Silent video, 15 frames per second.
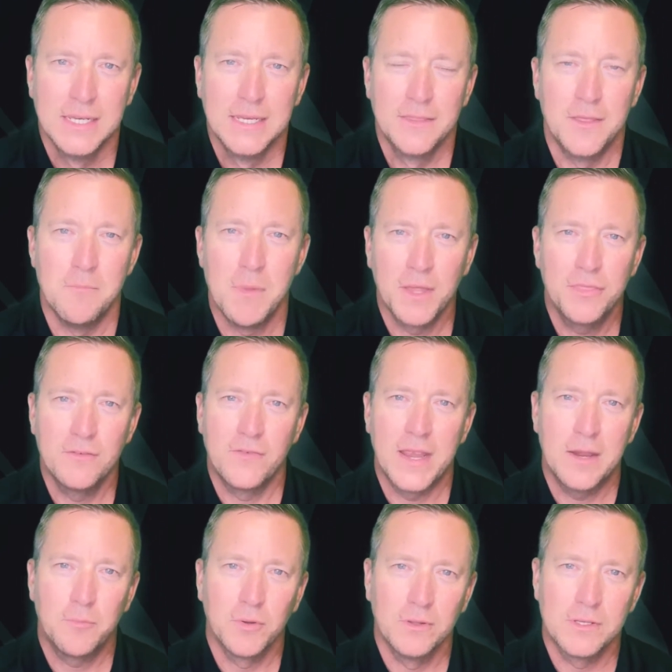the month of
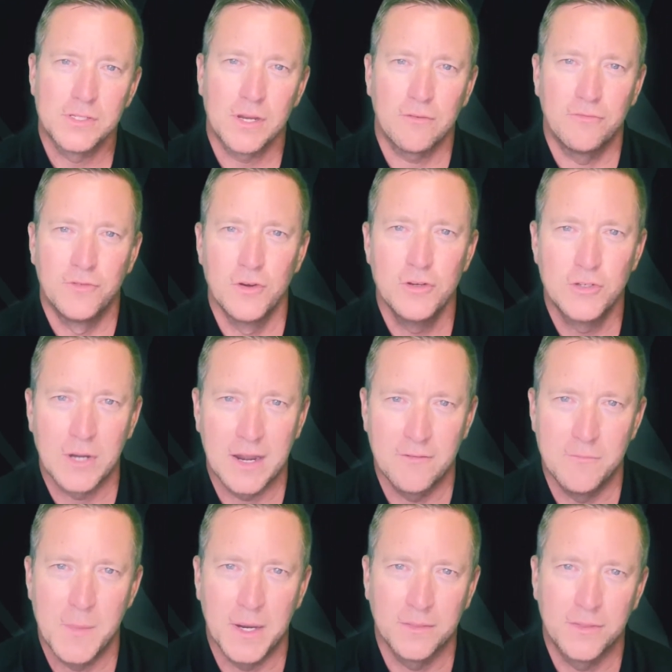April is our food drive
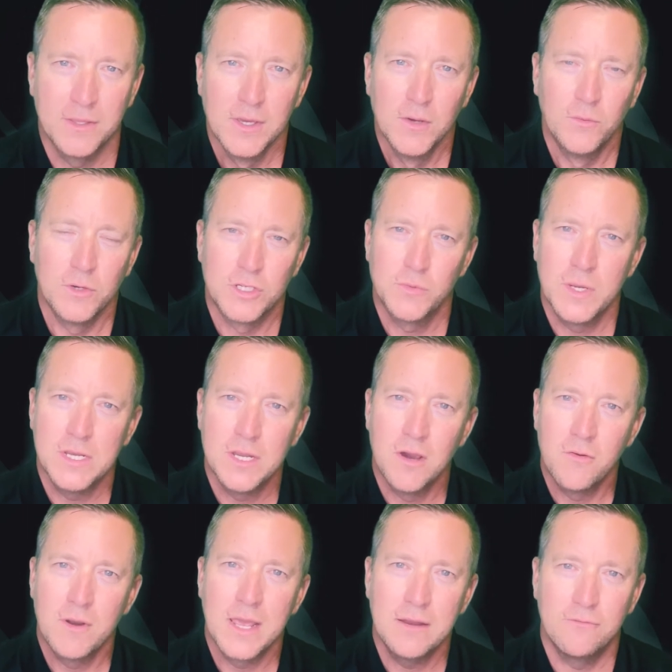month, which we
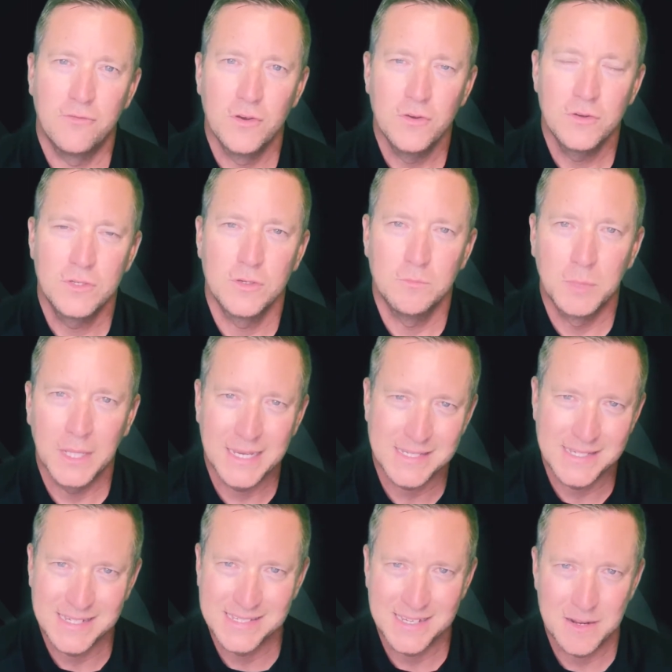donate food to
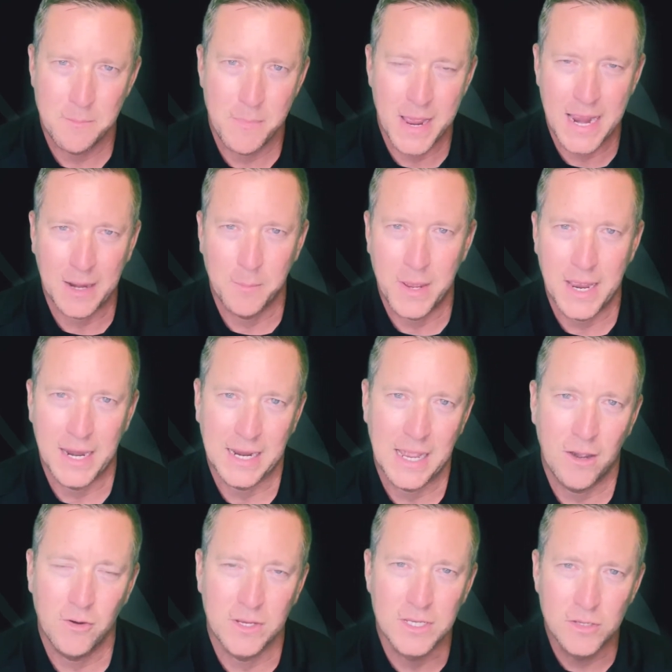Blessings in a Backpack. How
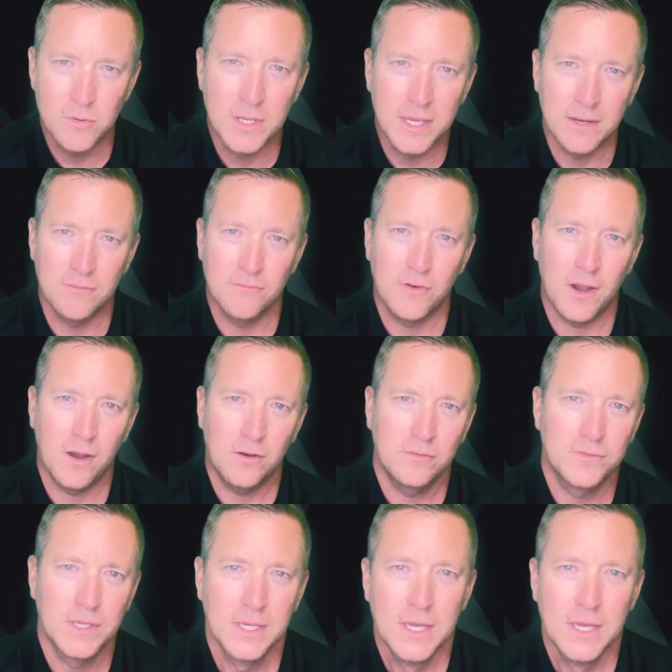can you get involved?